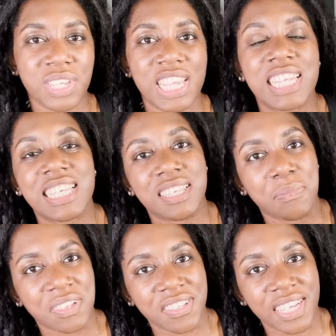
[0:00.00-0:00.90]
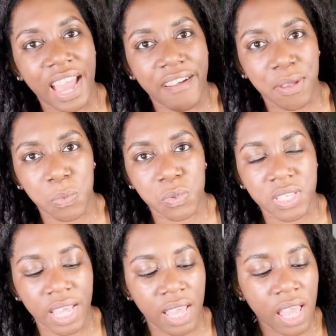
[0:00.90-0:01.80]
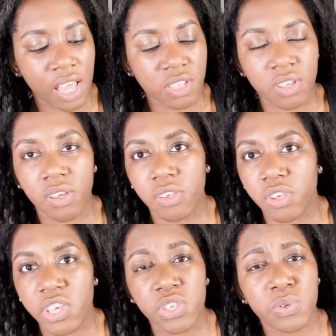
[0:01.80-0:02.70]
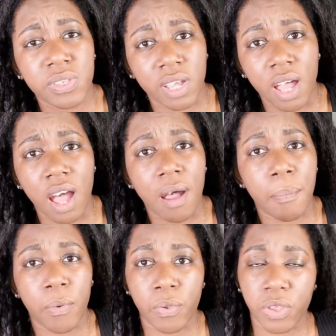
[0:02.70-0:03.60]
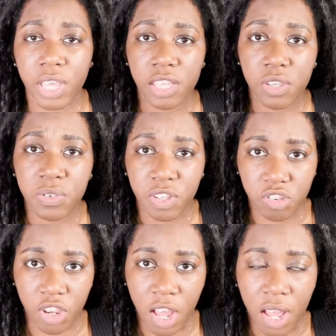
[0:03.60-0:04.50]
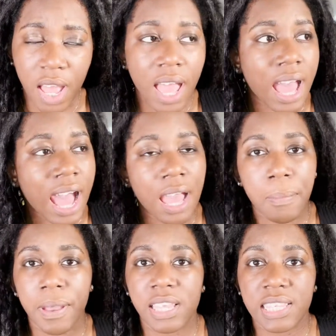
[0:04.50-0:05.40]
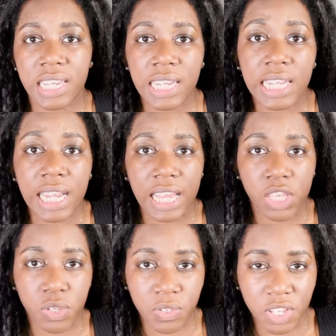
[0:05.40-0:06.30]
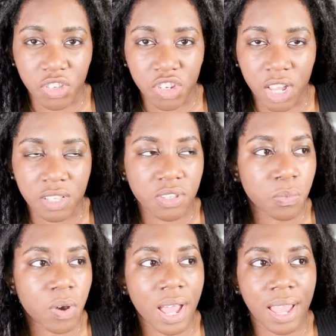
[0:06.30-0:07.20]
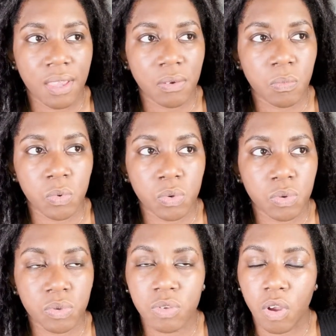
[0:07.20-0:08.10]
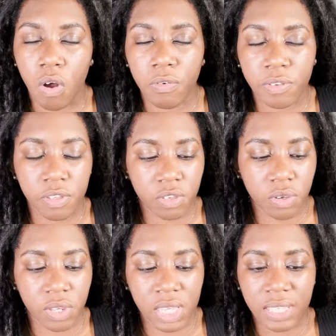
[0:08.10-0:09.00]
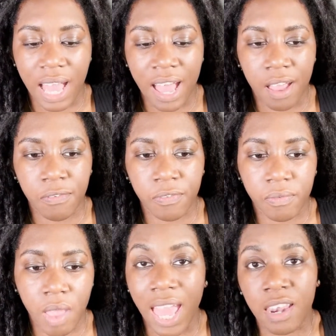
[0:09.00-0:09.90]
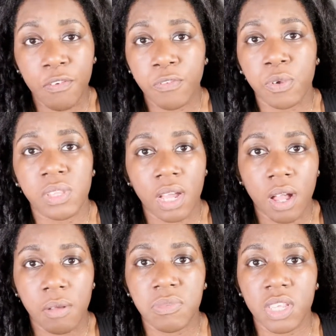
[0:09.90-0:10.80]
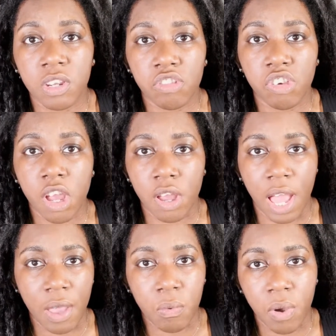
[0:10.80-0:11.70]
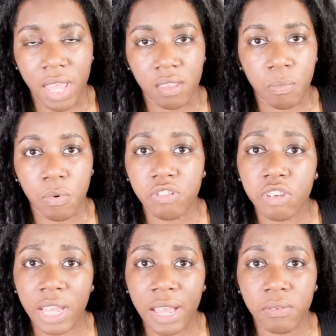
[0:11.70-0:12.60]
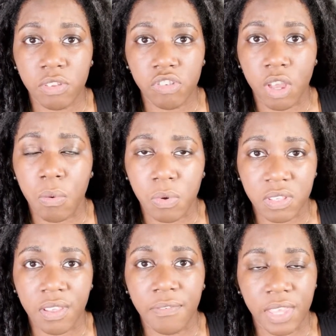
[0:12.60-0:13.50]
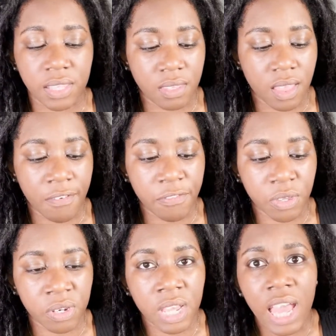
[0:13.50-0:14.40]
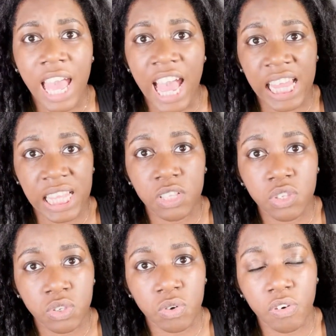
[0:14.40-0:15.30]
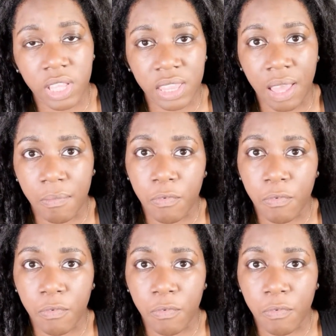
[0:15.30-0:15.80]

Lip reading: need is something to carry water. So you can use a cup or you can use a jar. I personally like using jars. So what I will often do is have any food that comes in a jar, I will end up washing out the jar once I've eaten that food and then storing them